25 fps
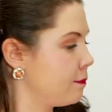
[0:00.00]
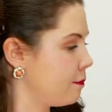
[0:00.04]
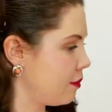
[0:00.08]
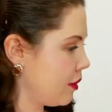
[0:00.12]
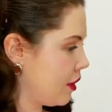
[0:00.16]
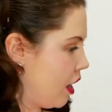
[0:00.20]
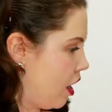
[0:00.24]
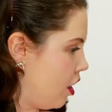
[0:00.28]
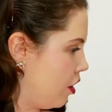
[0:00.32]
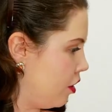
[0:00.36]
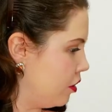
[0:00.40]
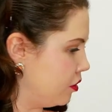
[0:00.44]

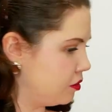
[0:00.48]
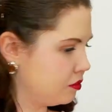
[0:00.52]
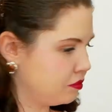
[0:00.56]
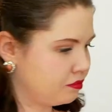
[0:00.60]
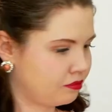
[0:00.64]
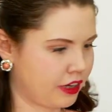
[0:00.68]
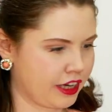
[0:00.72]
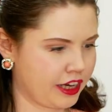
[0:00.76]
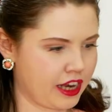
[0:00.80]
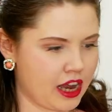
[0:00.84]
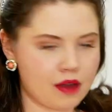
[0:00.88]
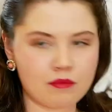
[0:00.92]
Oh, my
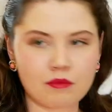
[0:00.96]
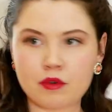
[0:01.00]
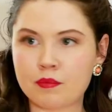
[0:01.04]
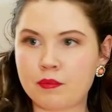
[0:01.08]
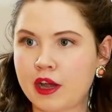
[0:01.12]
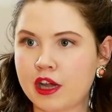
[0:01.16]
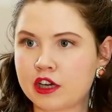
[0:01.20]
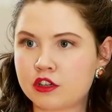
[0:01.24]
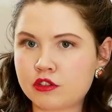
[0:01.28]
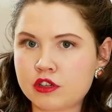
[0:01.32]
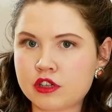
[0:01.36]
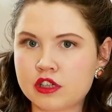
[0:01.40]
camera
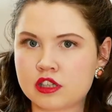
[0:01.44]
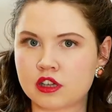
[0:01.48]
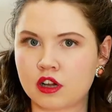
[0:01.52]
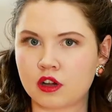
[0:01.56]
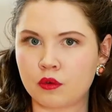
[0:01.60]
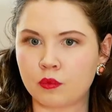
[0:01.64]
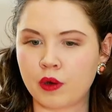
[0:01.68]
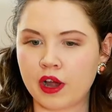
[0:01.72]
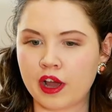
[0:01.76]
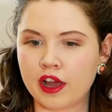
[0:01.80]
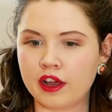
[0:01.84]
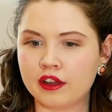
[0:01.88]
batteries are
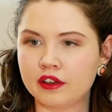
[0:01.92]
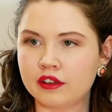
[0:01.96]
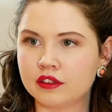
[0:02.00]
where?